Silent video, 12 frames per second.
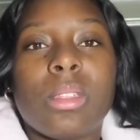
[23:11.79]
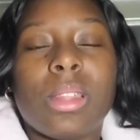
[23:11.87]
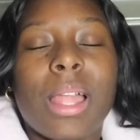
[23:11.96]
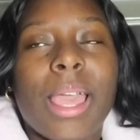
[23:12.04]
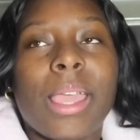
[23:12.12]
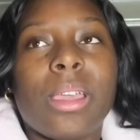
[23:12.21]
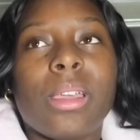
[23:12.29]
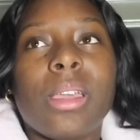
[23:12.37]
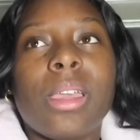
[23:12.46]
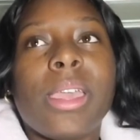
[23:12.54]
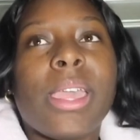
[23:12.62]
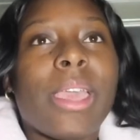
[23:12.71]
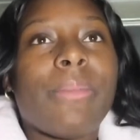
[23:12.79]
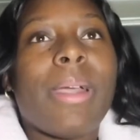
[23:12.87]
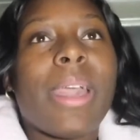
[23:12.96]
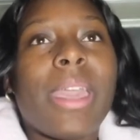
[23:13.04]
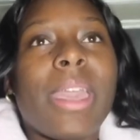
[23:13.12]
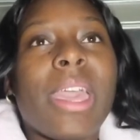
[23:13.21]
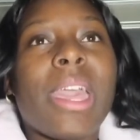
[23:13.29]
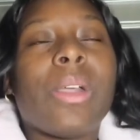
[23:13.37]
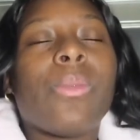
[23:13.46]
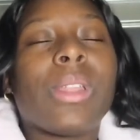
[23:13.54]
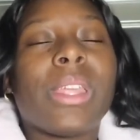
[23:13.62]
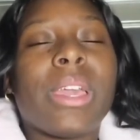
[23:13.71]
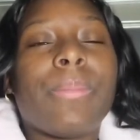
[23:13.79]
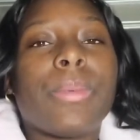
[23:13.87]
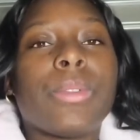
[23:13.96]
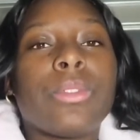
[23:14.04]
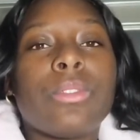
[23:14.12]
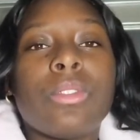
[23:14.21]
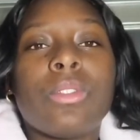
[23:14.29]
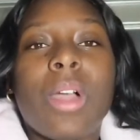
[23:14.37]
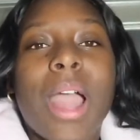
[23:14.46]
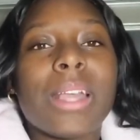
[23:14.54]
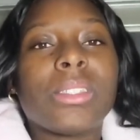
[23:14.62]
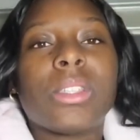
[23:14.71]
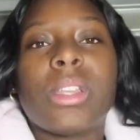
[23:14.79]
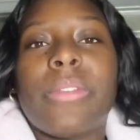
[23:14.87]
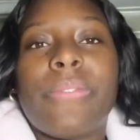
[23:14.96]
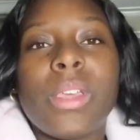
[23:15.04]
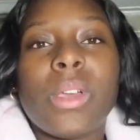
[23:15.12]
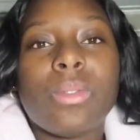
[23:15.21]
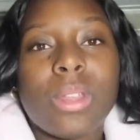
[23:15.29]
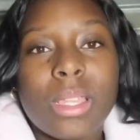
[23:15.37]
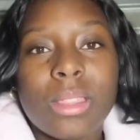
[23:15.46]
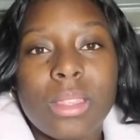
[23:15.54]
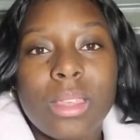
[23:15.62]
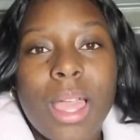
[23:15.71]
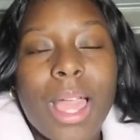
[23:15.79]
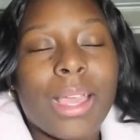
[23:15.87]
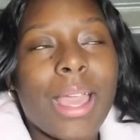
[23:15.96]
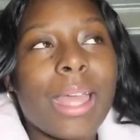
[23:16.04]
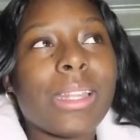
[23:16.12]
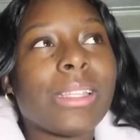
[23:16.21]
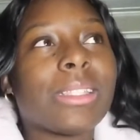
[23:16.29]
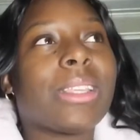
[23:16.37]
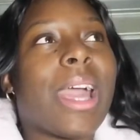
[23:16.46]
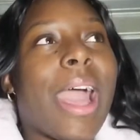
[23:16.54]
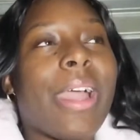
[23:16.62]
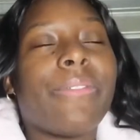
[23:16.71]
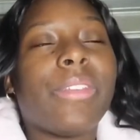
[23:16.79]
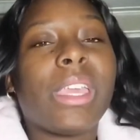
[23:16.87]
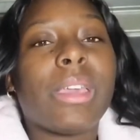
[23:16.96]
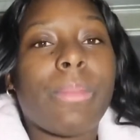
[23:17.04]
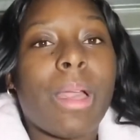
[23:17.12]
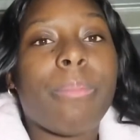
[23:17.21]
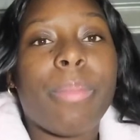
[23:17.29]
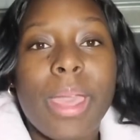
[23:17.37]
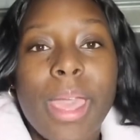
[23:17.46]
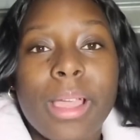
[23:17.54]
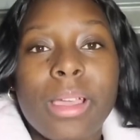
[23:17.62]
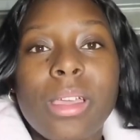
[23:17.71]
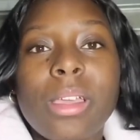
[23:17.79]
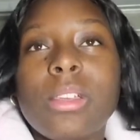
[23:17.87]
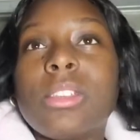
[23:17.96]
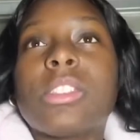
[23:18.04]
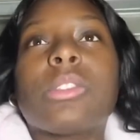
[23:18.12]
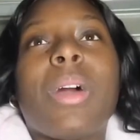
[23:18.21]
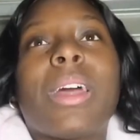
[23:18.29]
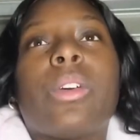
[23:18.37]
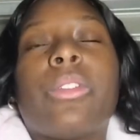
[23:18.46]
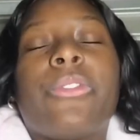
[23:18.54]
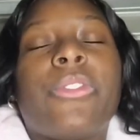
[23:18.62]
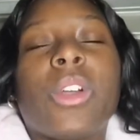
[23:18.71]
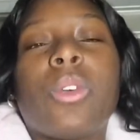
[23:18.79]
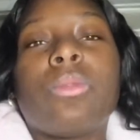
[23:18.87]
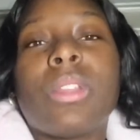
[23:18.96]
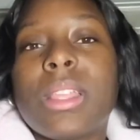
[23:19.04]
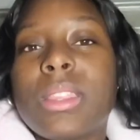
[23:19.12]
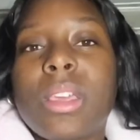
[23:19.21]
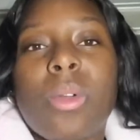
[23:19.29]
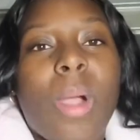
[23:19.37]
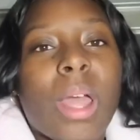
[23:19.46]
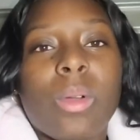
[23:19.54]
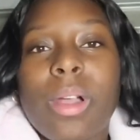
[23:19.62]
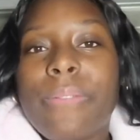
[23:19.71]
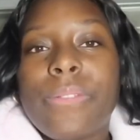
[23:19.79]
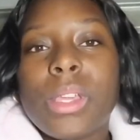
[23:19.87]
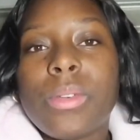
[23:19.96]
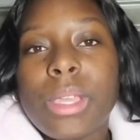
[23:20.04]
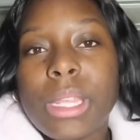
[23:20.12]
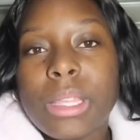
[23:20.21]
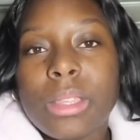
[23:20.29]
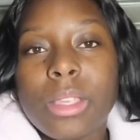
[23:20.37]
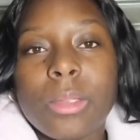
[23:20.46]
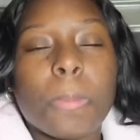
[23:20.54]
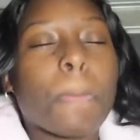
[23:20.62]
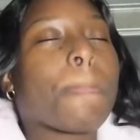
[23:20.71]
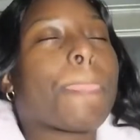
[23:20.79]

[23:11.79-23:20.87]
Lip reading: Like, in my head with the epidural, I shouldn't feel nothing. I got this IV in my back, so I don't feel nothing. Why do I feel anything?